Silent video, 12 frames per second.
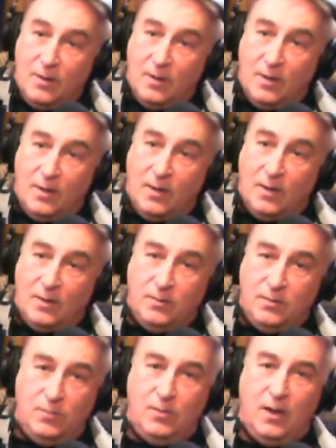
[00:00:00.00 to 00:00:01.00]
Uh,
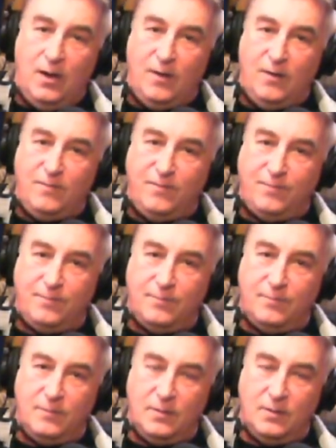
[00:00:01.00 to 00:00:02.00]
you have
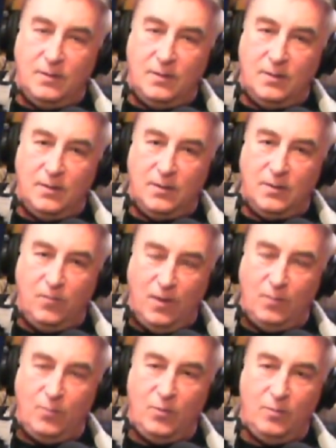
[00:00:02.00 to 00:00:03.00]
uh,
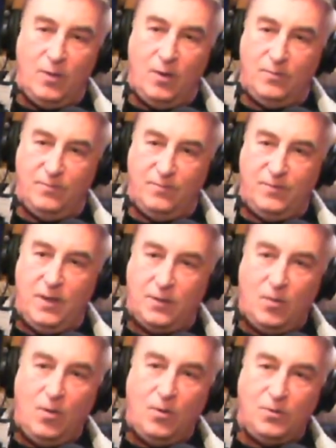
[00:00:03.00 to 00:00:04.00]
incredible amount of
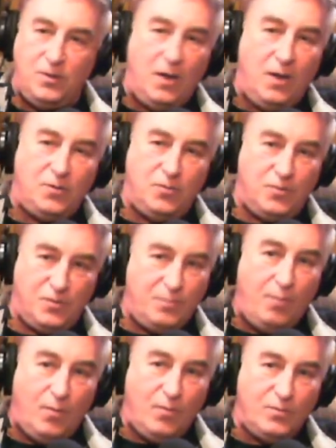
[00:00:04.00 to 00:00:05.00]
technology at your
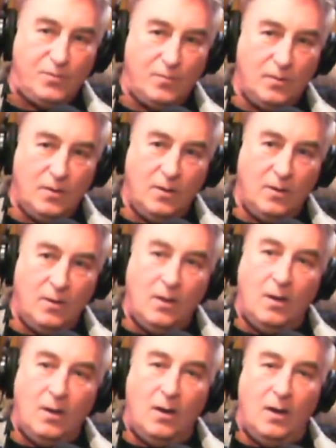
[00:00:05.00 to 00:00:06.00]
disposal.
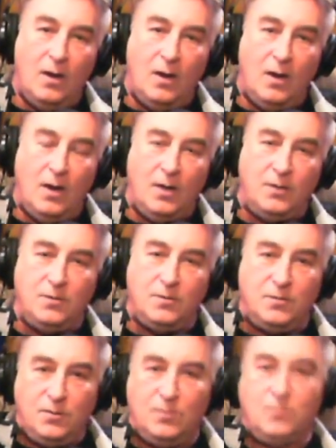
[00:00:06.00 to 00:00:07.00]
Uh,
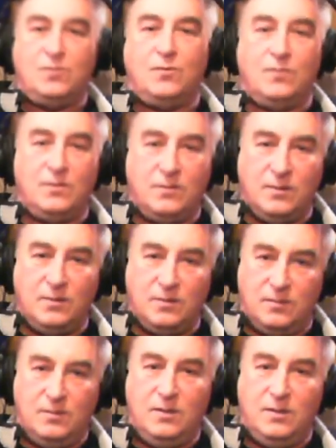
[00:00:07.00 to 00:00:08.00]
you know, so the the
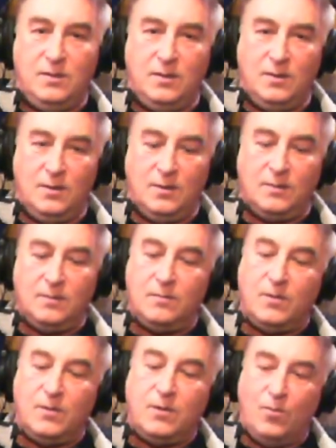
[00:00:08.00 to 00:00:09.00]
the, uh, the
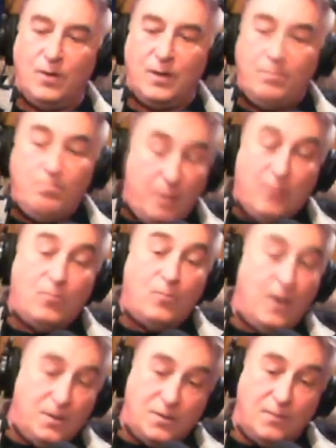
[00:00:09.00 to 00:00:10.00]
recording bit
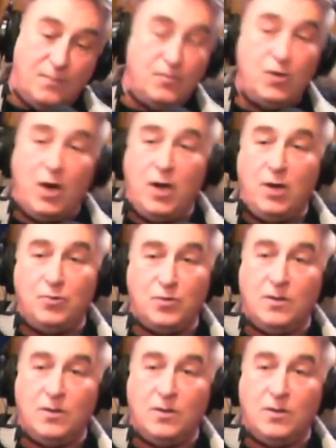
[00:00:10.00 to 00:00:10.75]
rates have changed.